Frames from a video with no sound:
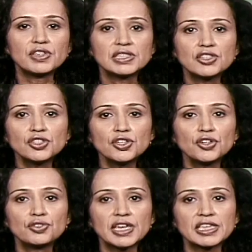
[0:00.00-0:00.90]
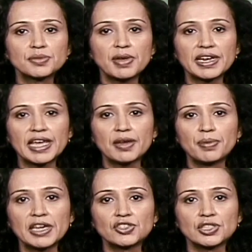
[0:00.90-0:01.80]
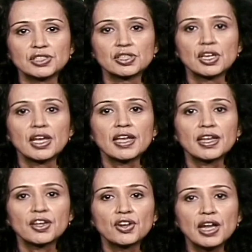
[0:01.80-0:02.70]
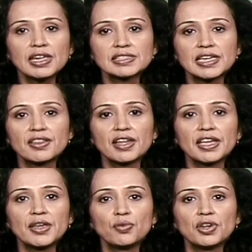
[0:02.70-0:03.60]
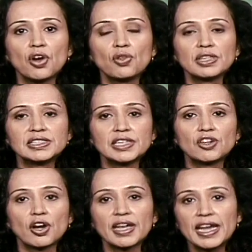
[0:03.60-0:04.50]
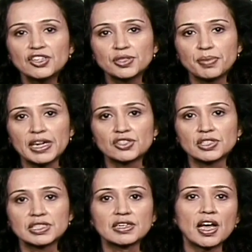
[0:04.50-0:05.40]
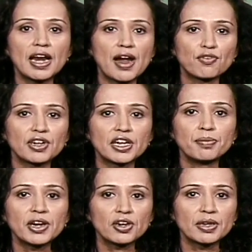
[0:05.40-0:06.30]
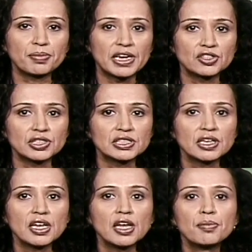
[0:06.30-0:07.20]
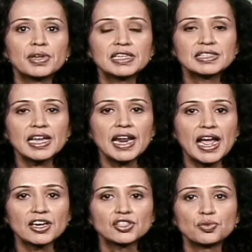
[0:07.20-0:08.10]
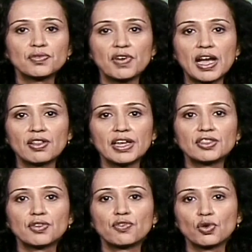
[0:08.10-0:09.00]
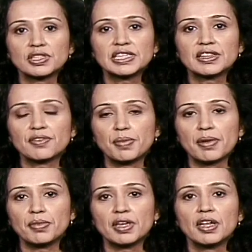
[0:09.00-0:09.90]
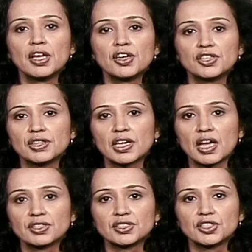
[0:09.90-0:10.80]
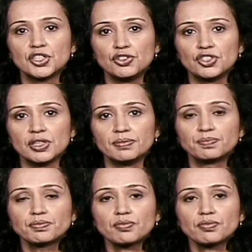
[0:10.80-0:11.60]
physician who takes Medicaid patients could not say that he would only see Caucasian patients and not African American patients, because that action would violate the 14th Amendment to the Constitution,